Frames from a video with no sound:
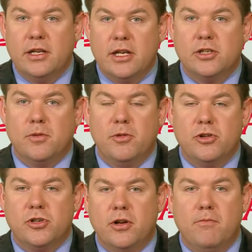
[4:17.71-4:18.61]

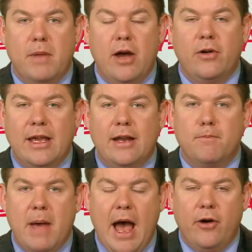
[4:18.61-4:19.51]
distribution of
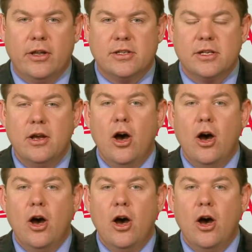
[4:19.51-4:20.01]
mail-in ballots